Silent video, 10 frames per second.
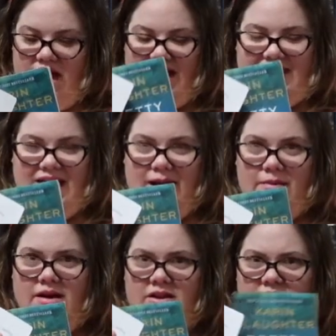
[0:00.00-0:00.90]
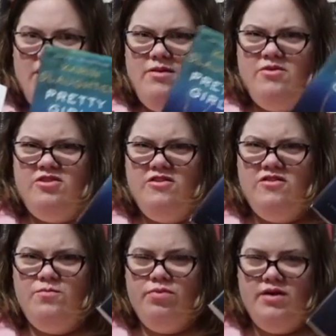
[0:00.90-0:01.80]
think I'm gonna choose
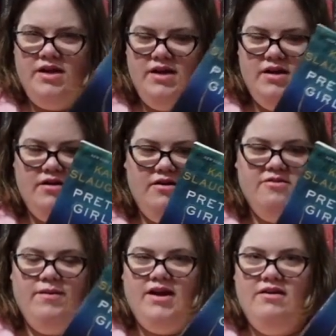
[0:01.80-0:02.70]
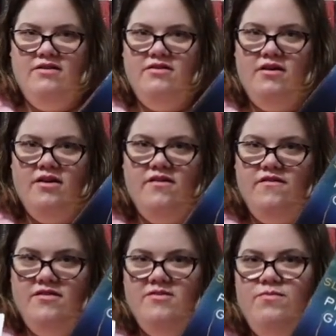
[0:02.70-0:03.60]
Pretty Girls by Karen Slaughter
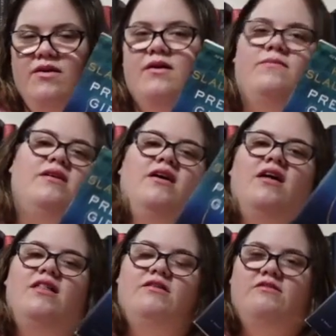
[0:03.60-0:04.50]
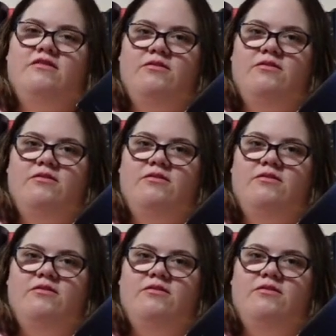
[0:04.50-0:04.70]
for this prompt. This is a